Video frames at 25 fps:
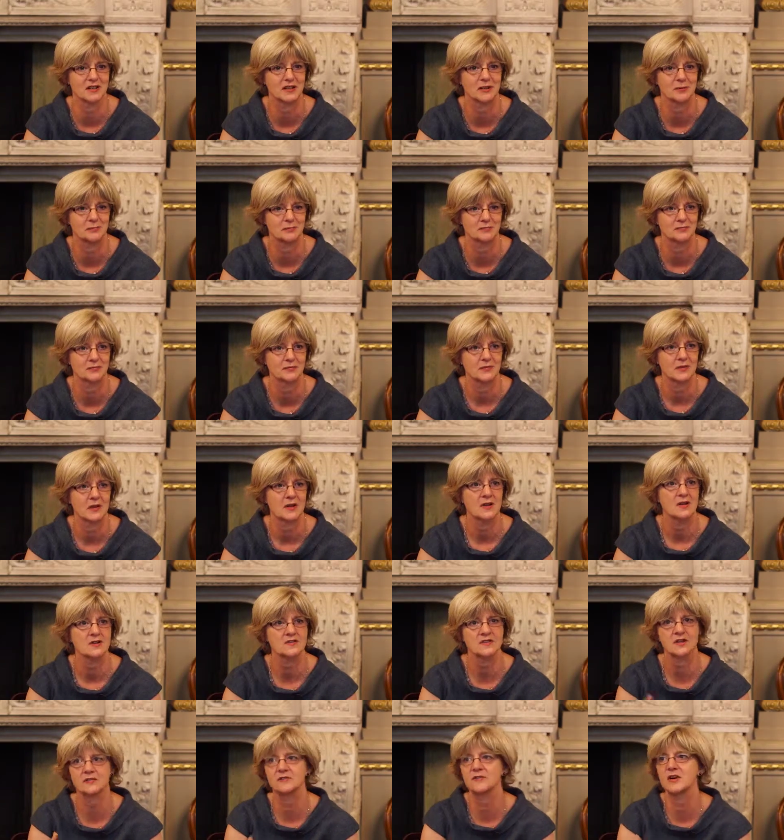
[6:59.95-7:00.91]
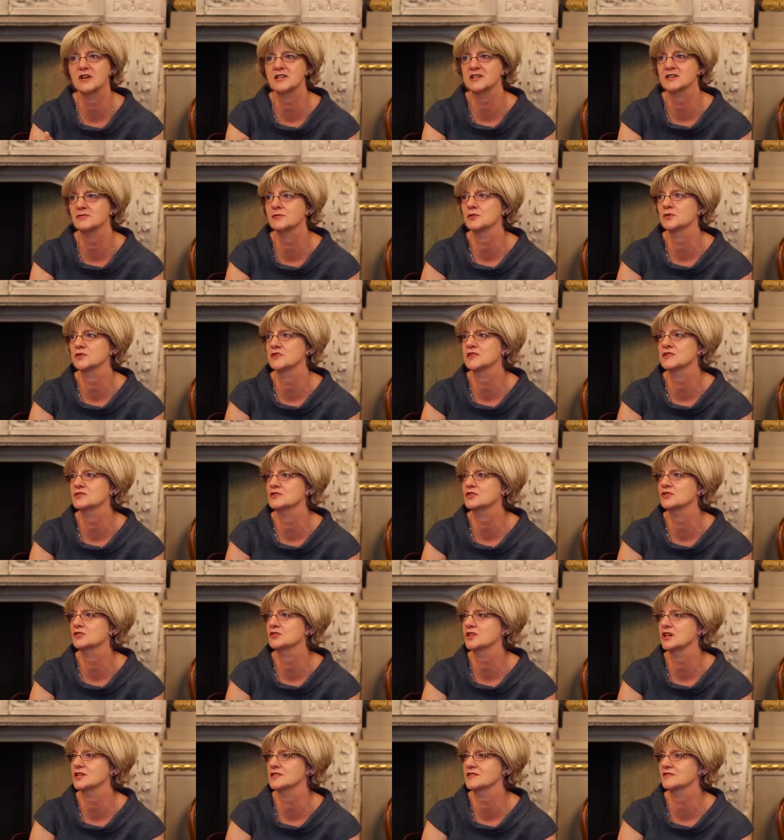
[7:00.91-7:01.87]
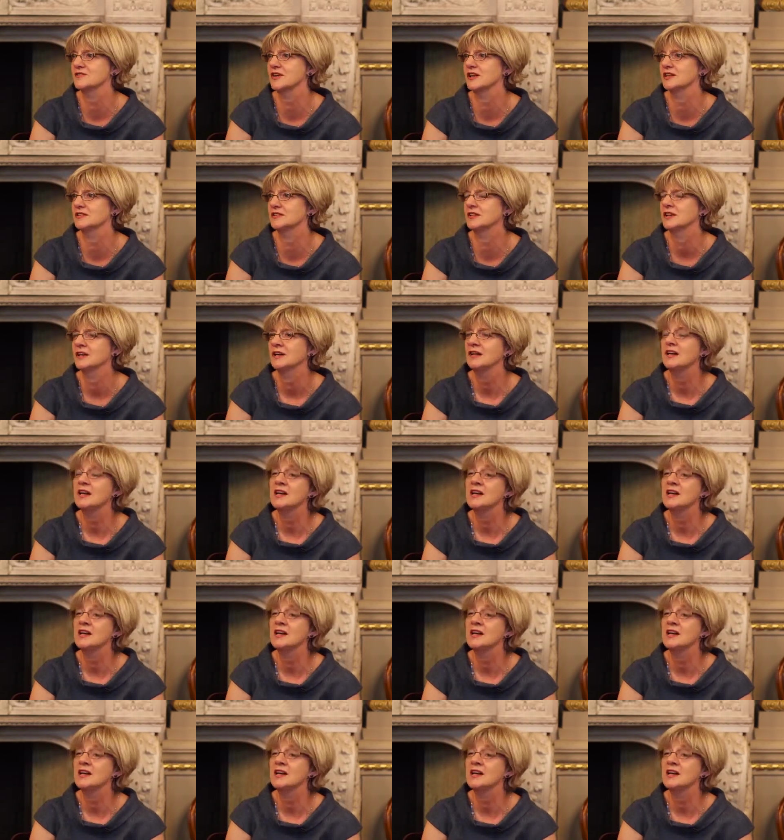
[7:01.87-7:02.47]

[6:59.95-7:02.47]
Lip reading: him. So first of all, there's a trust fund.